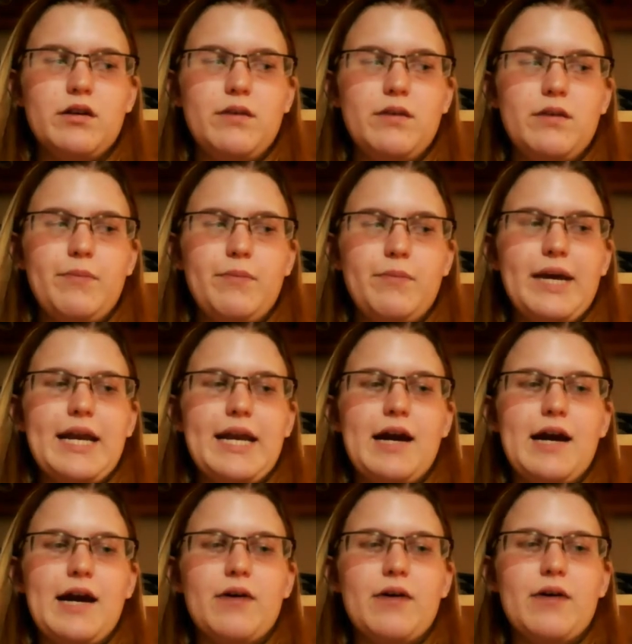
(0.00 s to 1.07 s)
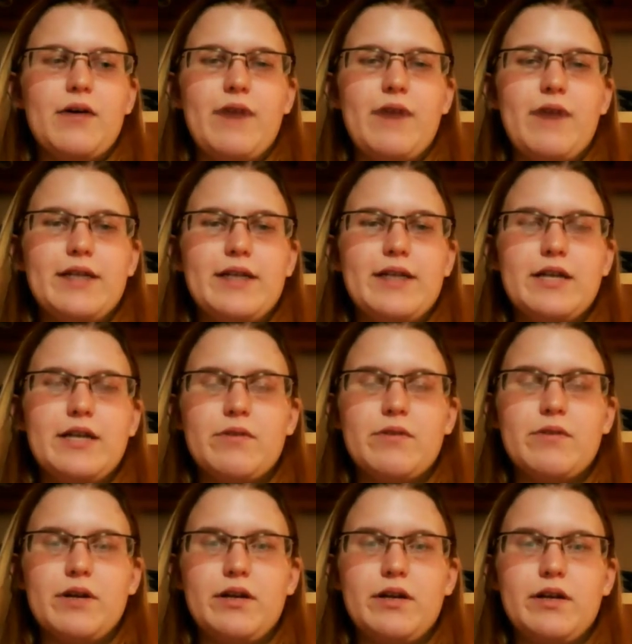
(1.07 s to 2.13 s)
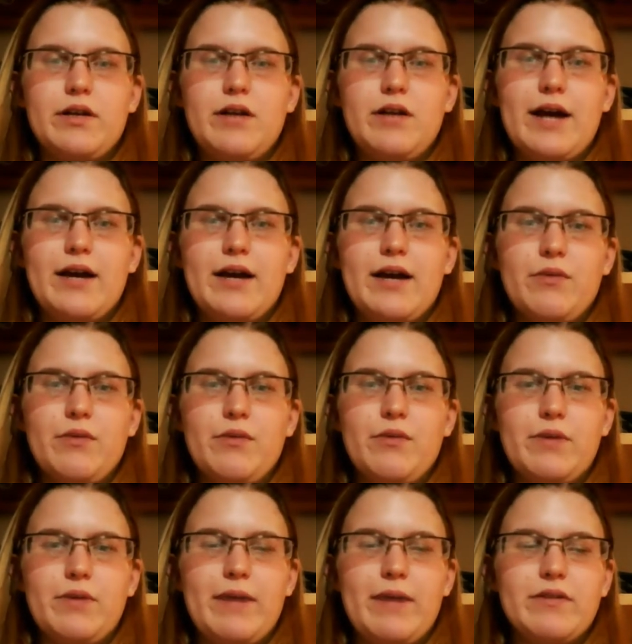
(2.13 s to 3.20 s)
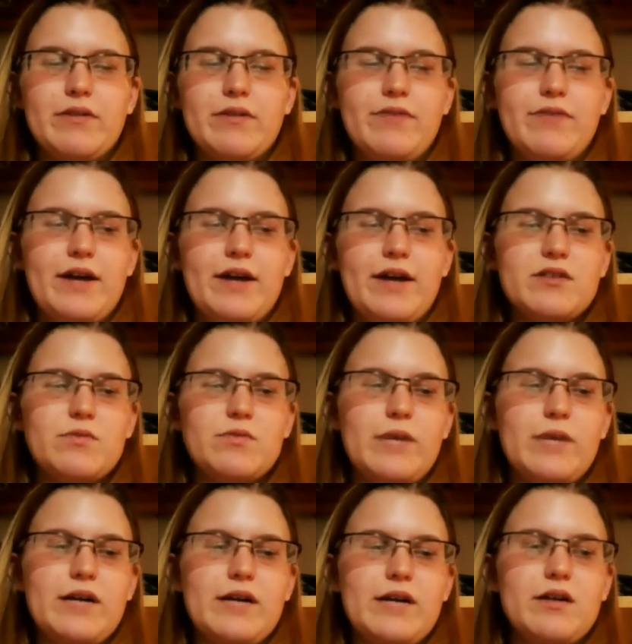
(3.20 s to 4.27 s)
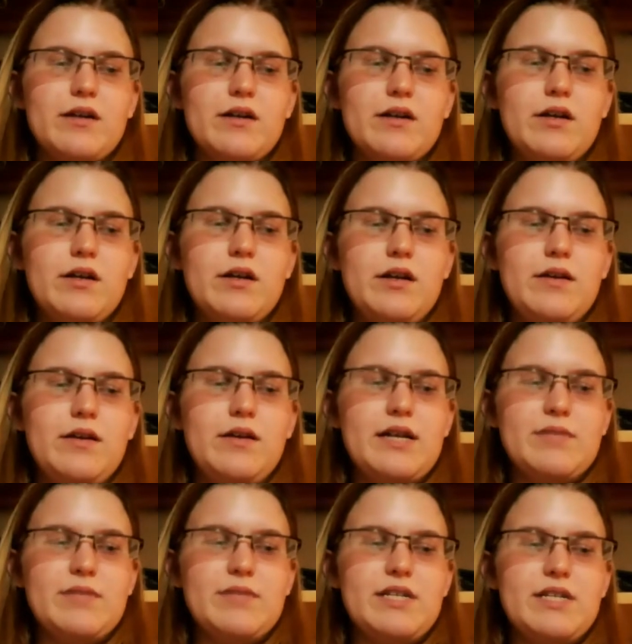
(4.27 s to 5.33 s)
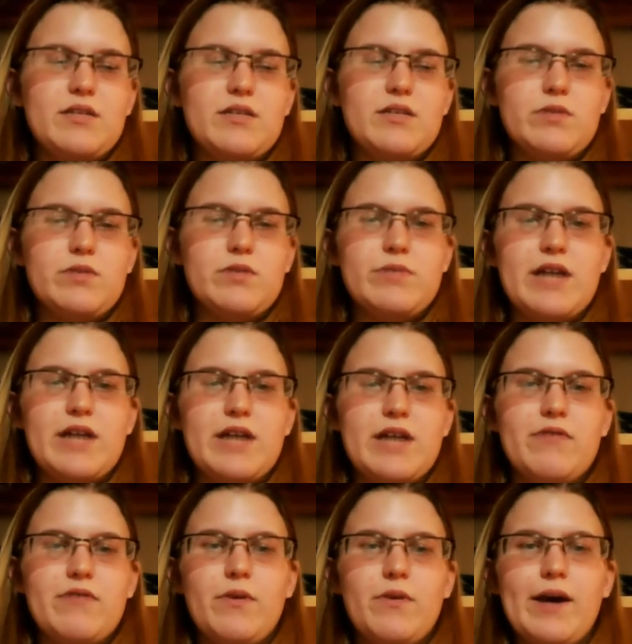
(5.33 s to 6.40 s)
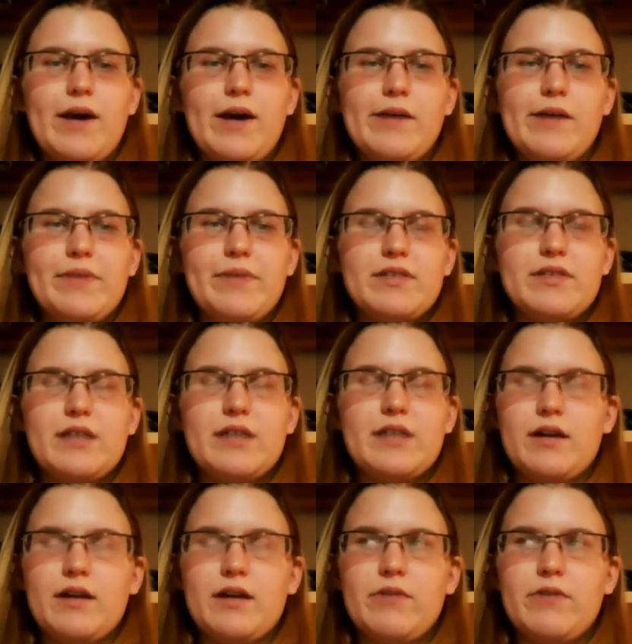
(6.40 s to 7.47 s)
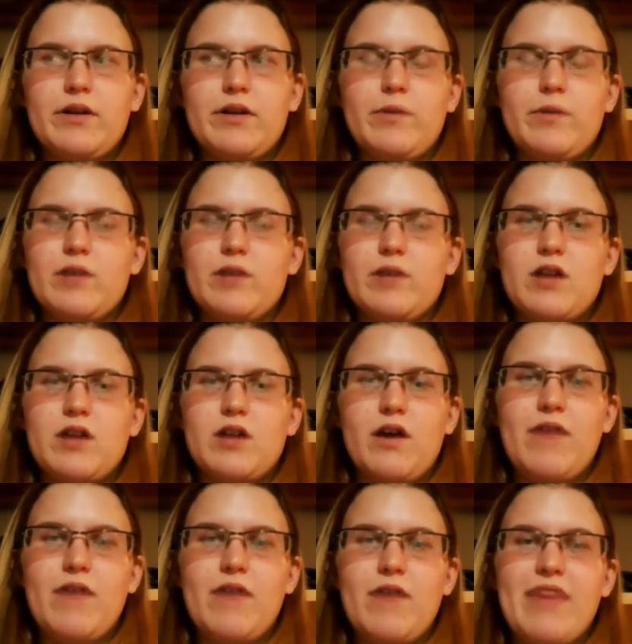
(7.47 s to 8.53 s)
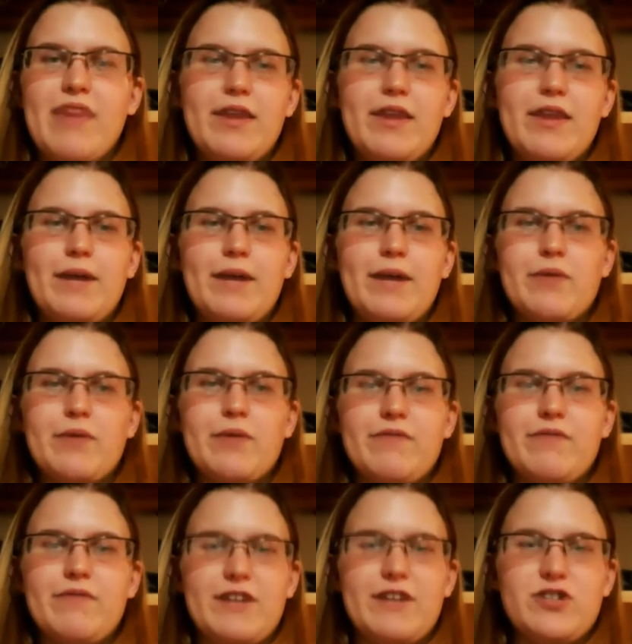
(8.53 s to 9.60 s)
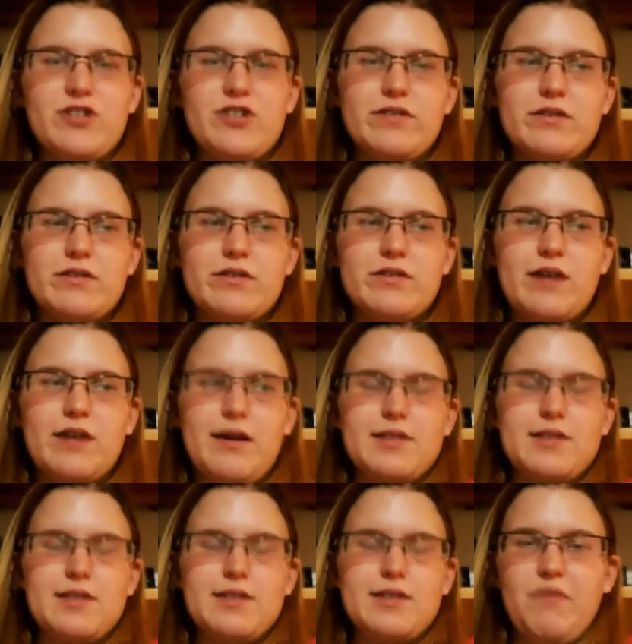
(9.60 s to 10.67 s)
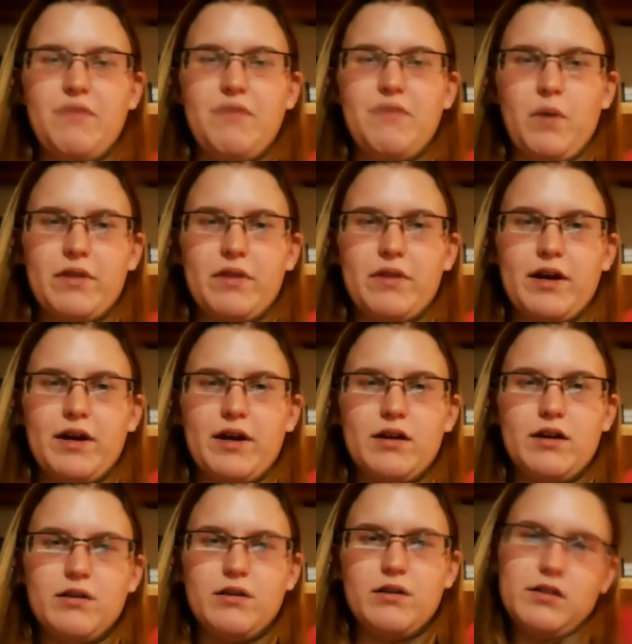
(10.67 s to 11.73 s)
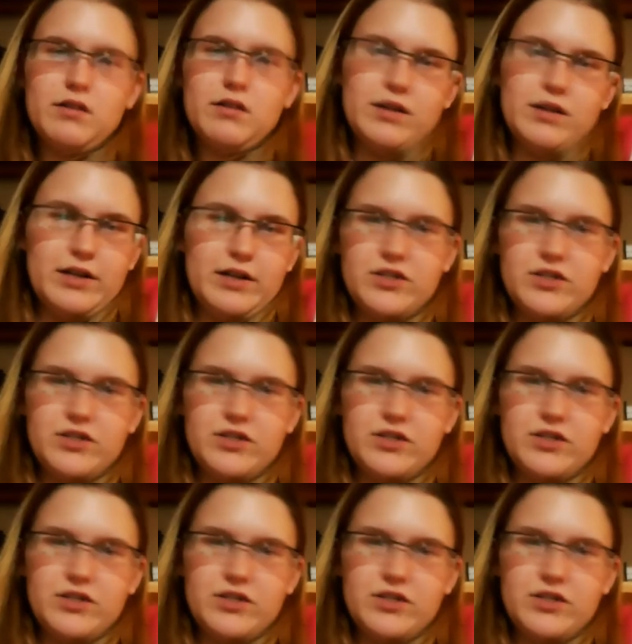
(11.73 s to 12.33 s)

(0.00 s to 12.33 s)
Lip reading: but now if I take Ritalin, I get a rebound effect where, yes, my tics will subside for a while, but the second Ritalin wears off, they come back with a vengeance, and it's not even worth it. It just